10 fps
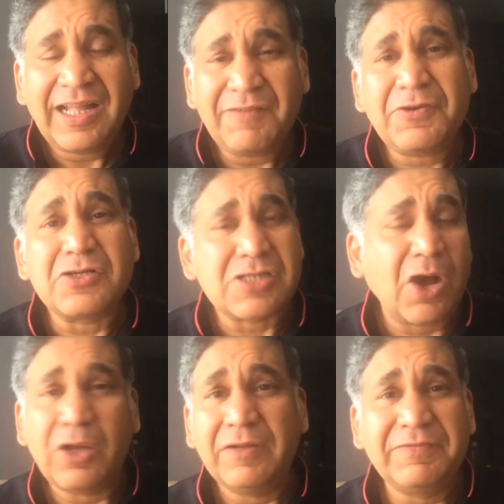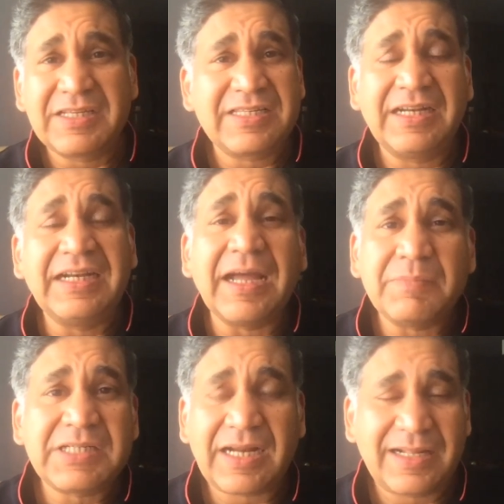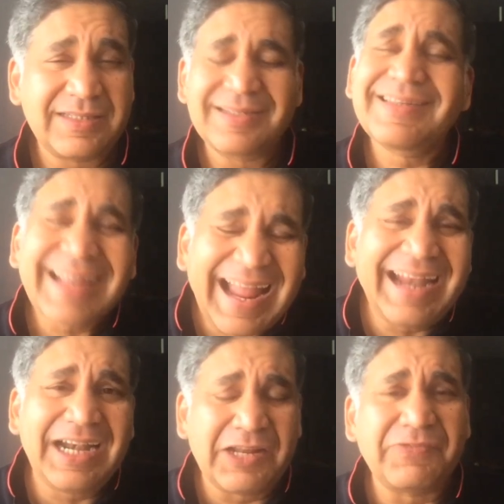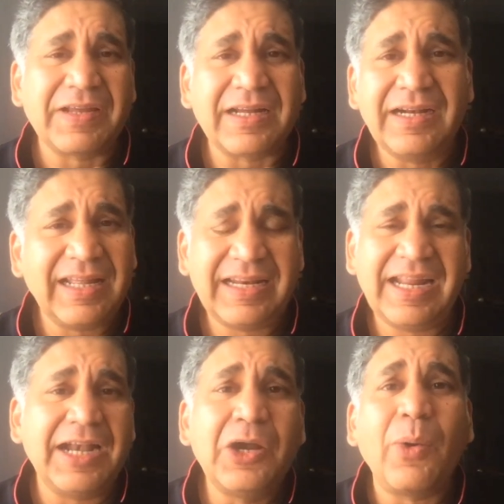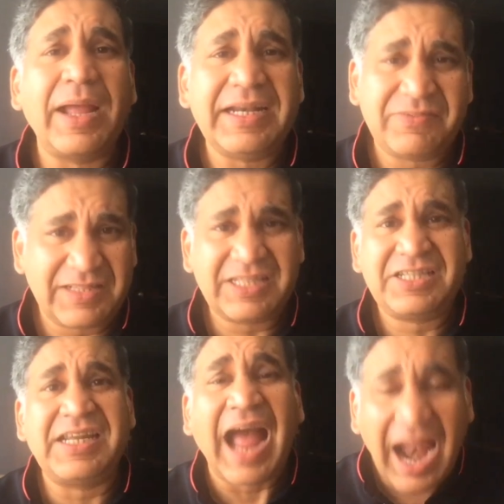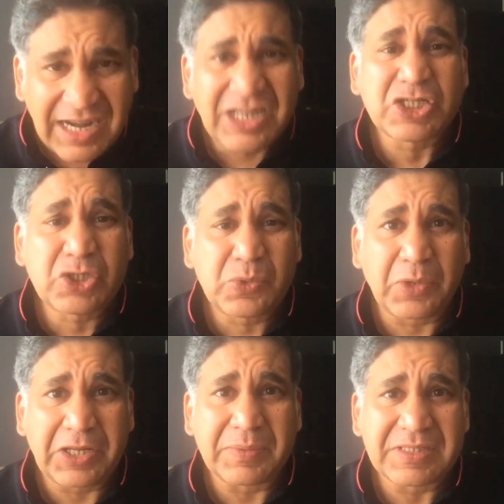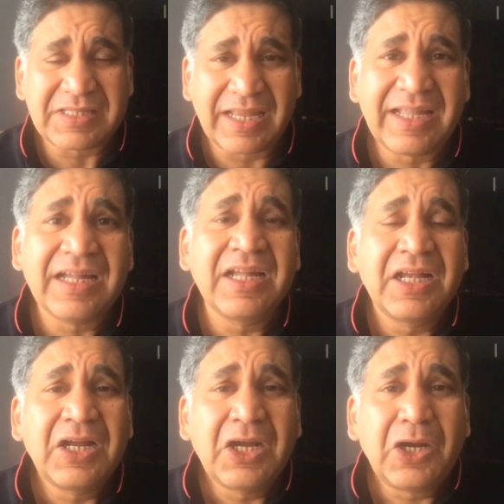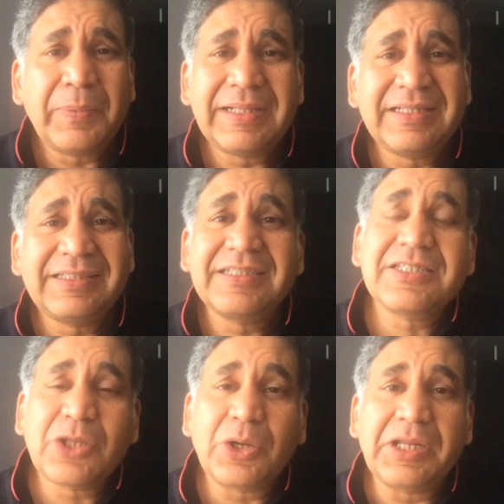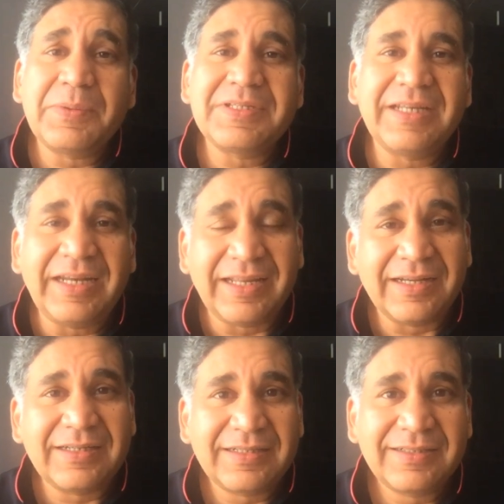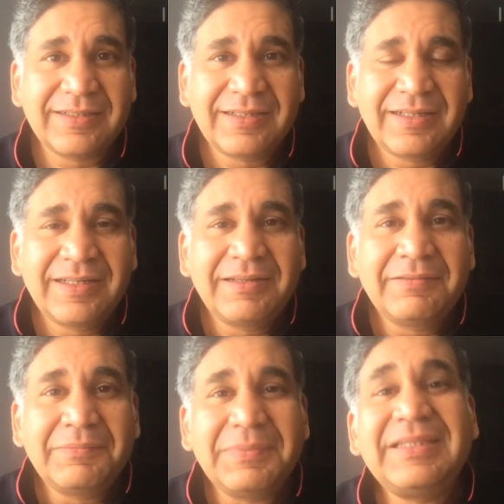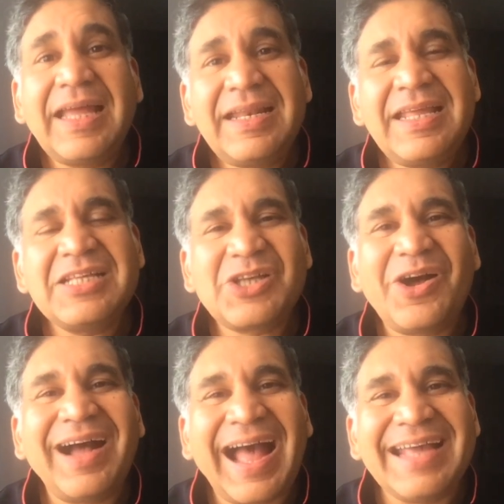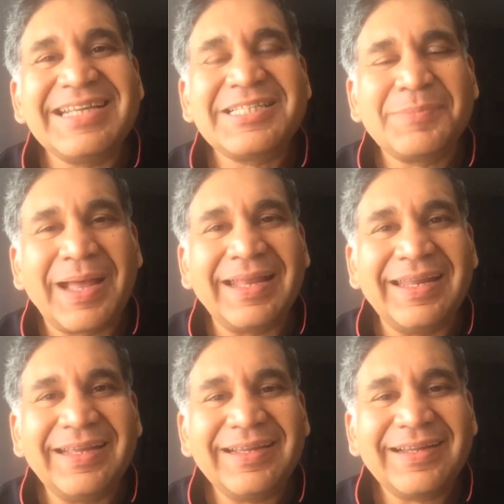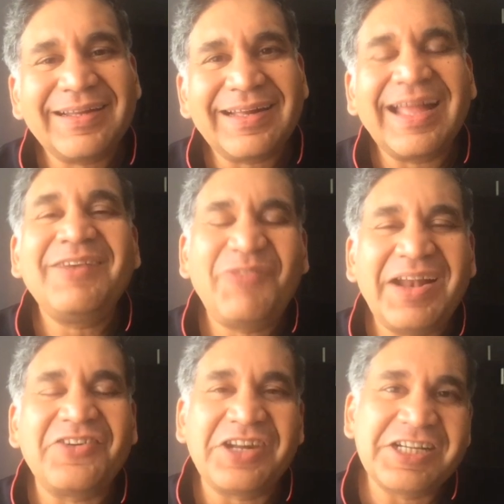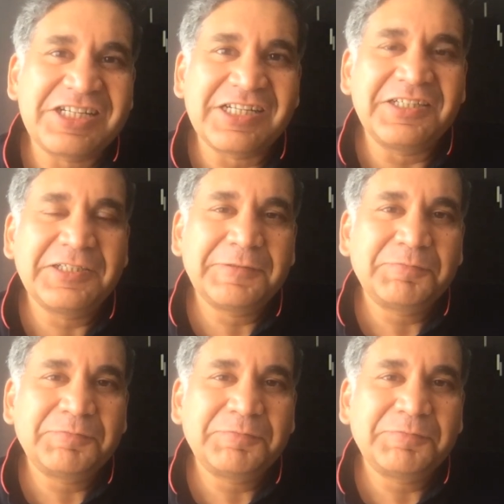Of course, all of this in dumb charades was kind of difficult, and he had no idea whether she understood what he was saying or whether she just thought he was an idiot. But then he saw her eyes smiling and felt reassured.